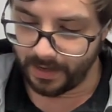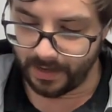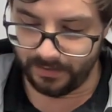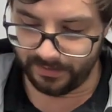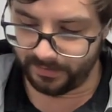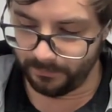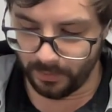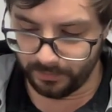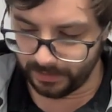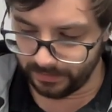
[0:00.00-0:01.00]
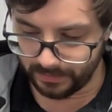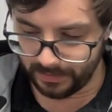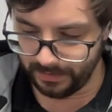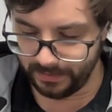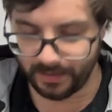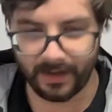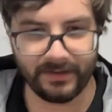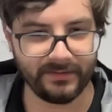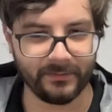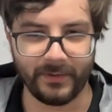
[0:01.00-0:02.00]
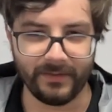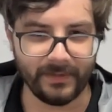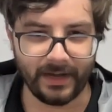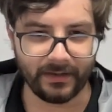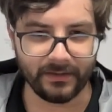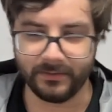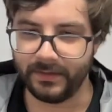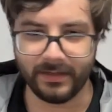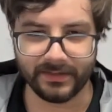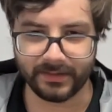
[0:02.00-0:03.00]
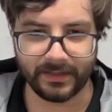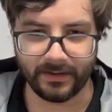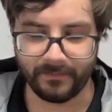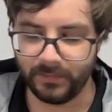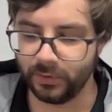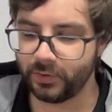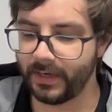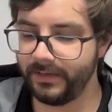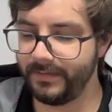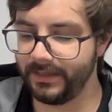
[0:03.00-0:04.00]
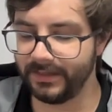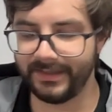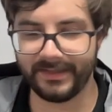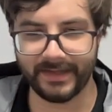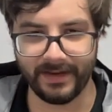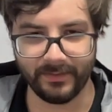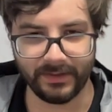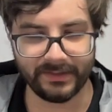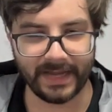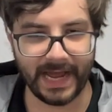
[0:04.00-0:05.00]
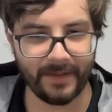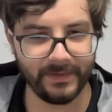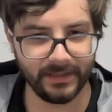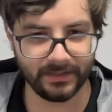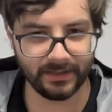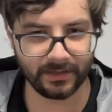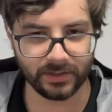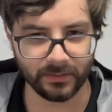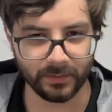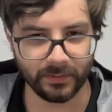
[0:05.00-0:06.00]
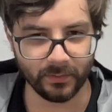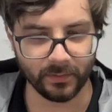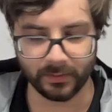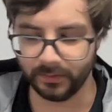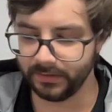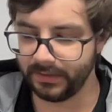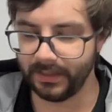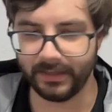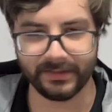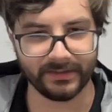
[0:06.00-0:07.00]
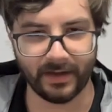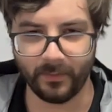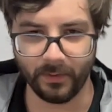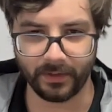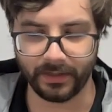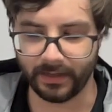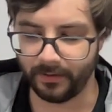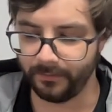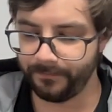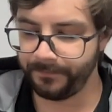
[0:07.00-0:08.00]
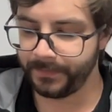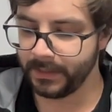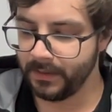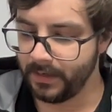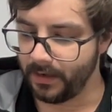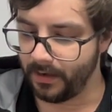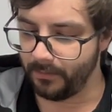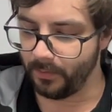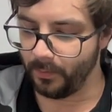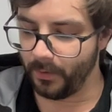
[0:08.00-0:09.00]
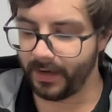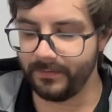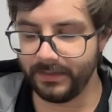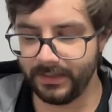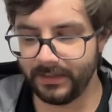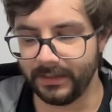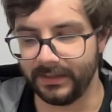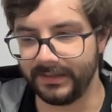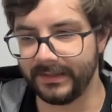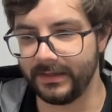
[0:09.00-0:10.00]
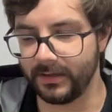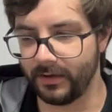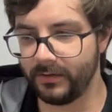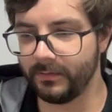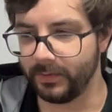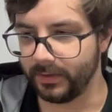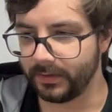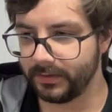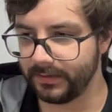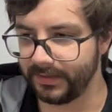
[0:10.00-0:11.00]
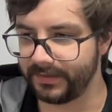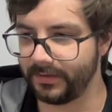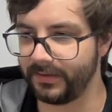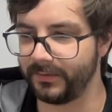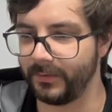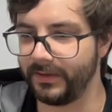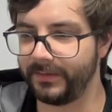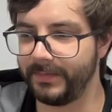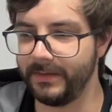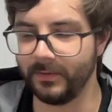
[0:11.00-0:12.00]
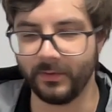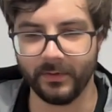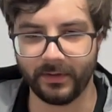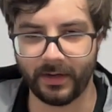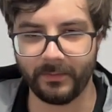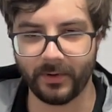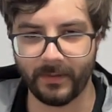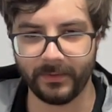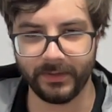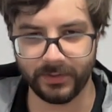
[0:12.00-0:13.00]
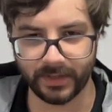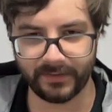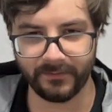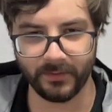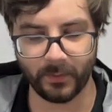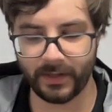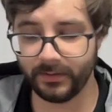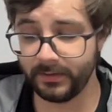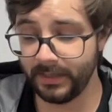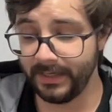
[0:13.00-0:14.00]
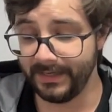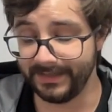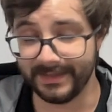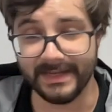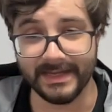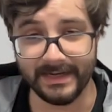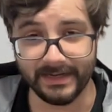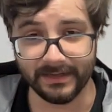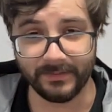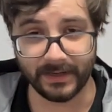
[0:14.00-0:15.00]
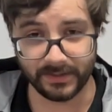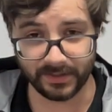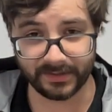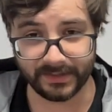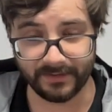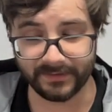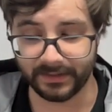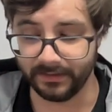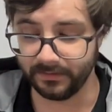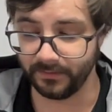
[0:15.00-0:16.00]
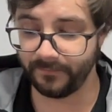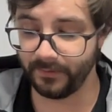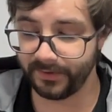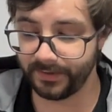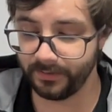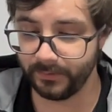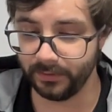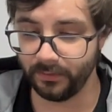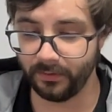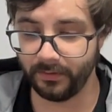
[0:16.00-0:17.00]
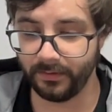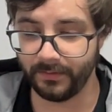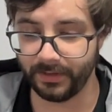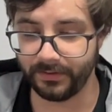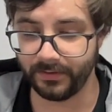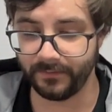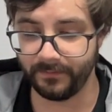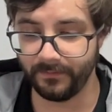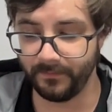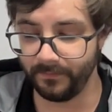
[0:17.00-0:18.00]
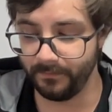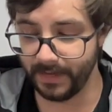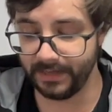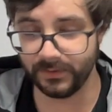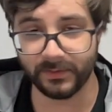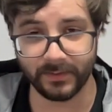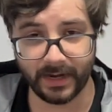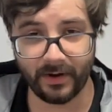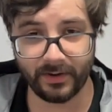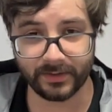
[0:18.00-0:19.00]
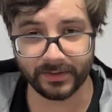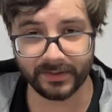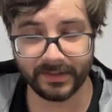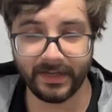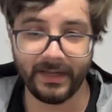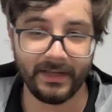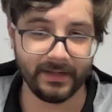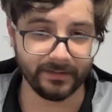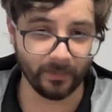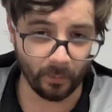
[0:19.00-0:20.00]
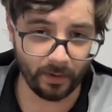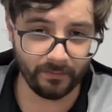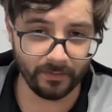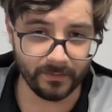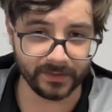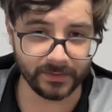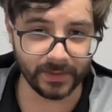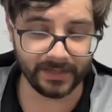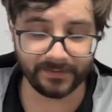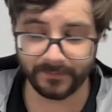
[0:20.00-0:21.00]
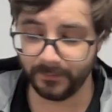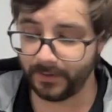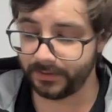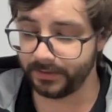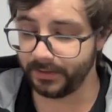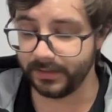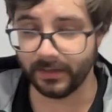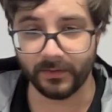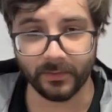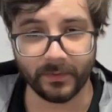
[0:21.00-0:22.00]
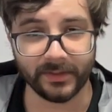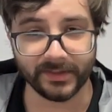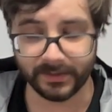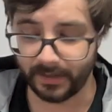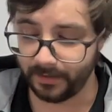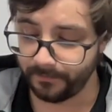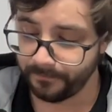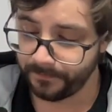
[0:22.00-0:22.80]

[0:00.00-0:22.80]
And he's smoking, and the guy doesn't wave back at you. He doesn't care. You're trying to make this statement, this happy connection with the world, and it's not working out. What I mean is the other book that starts with people who are not properly dressed for the weather is The Idiot by Dostoevsky. The first thing we learn about the main two characters is that one of them is dressed for Russia and the other one is not.